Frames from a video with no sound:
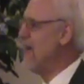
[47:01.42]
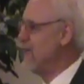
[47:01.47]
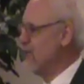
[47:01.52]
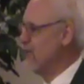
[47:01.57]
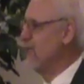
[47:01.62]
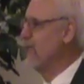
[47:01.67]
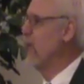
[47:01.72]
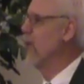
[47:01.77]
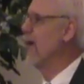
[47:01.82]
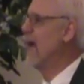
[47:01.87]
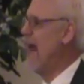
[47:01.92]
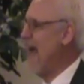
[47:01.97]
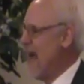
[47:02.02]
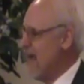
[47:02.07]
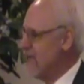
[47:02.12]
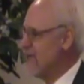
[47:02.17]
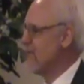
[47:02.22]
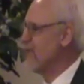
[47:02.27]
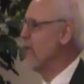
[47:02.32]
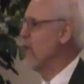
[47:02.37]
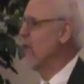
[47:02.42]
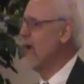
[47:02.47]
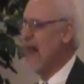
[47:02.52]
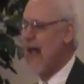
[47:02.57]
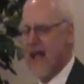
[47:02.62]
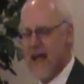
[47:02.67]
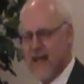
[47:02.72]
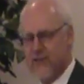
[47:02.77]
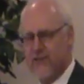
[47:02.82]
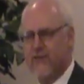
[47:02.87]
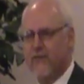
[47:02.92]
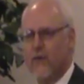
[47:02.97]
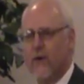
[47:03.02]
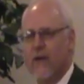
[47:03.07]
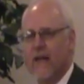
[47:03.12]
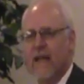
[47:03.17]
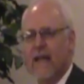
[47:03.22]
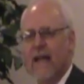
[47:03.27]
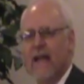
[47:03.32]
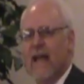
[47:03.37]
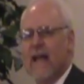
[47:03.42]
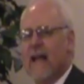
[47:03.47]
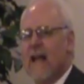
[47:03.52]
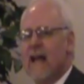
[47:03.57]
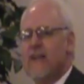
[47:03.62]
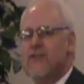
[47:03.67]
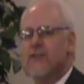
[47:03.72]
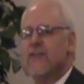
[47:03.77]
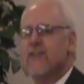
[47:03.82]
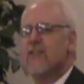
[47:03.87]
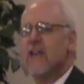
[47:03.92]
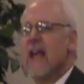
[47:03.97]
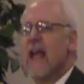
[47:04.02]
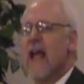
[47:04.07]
asked for it, asked for it, asked for it, and I should